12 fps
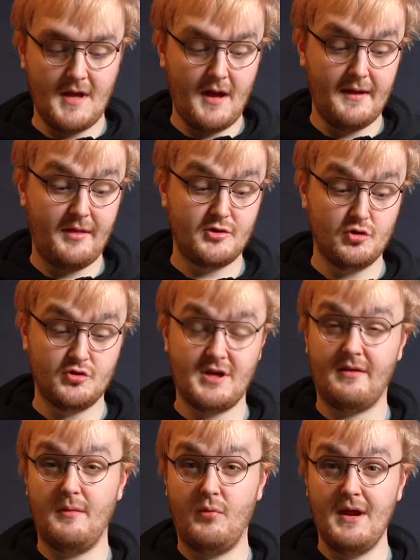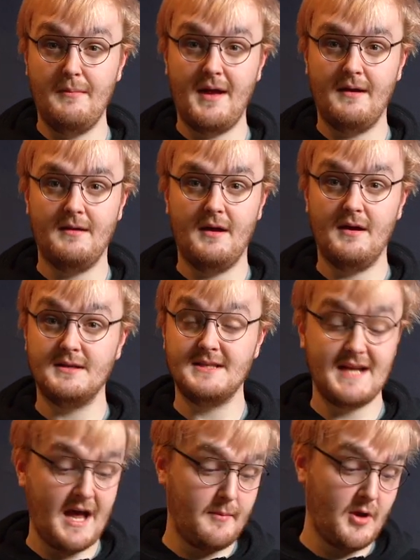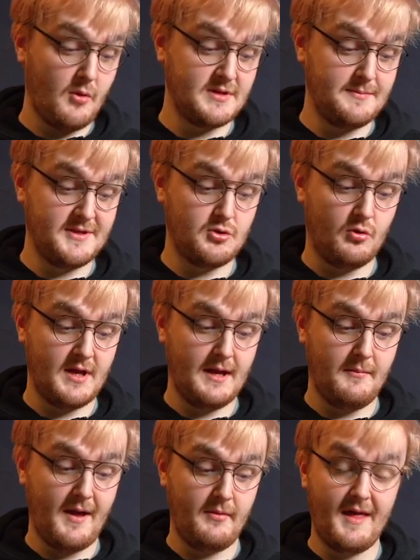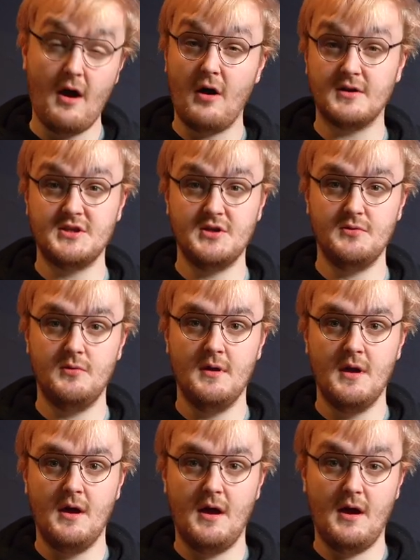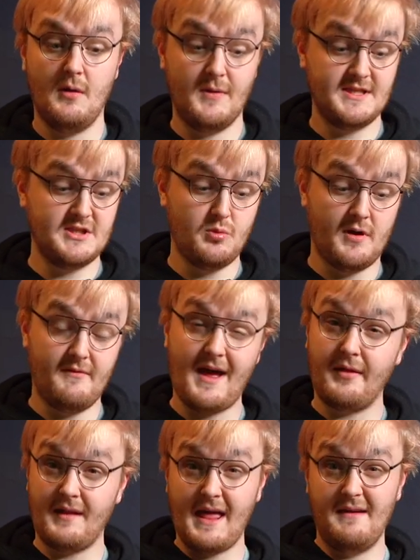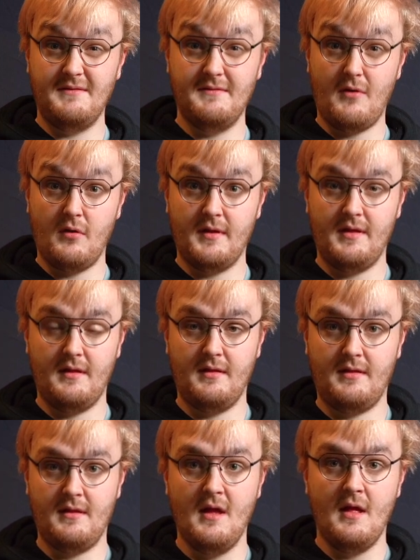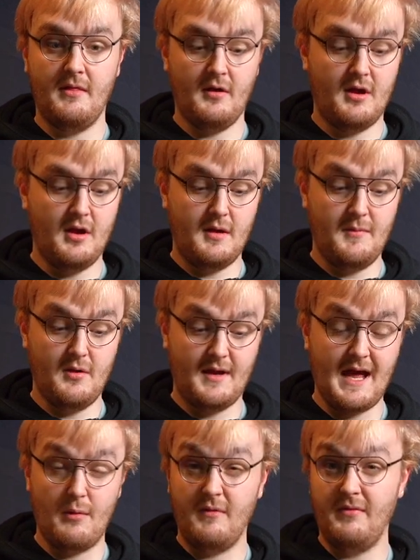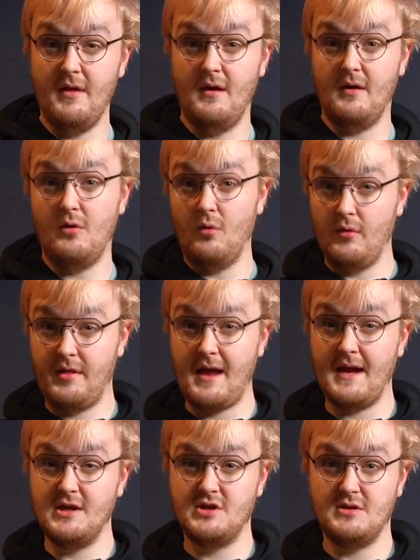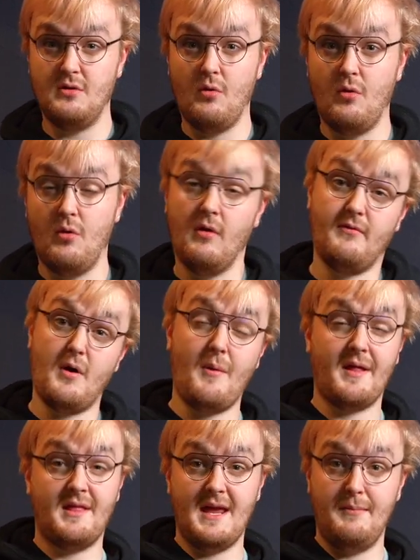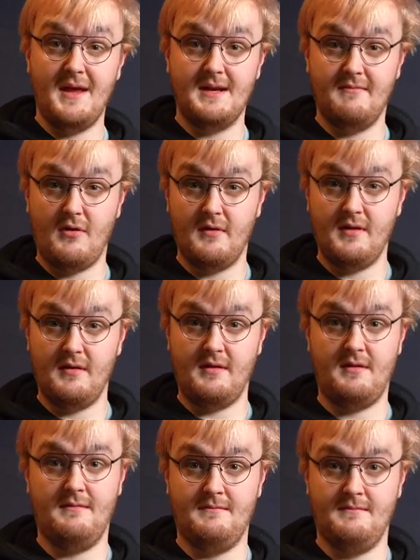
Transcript: it's George at Suprema. Today I'm going to be talking about the R2, which is one of our slave devices that can communicate with the CoreStation or other OSDP devices.